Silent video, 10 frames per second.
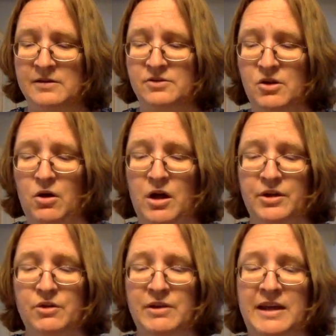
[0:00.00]
So all
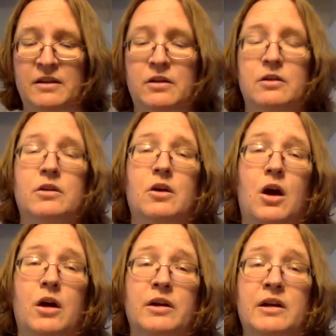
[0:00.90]
you need
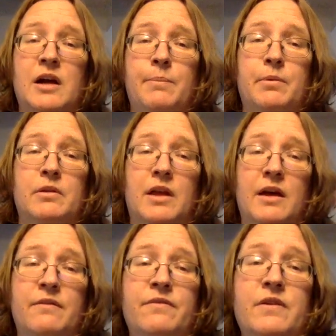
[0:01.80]
are a couple
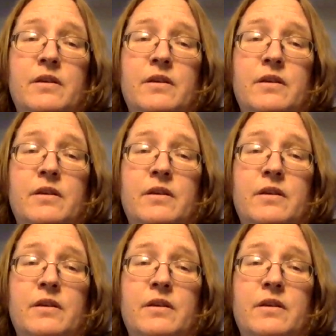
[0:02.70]
of